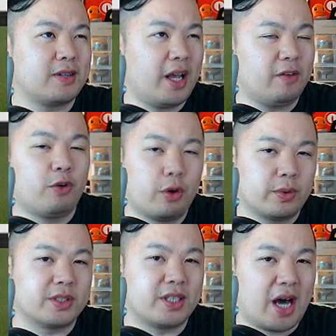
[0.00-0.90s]
84
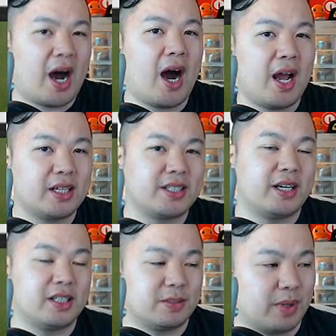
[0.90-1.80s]
was the highest
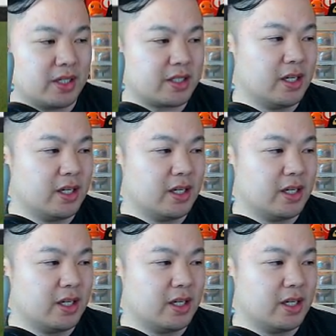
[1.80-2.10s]
out of these bunch,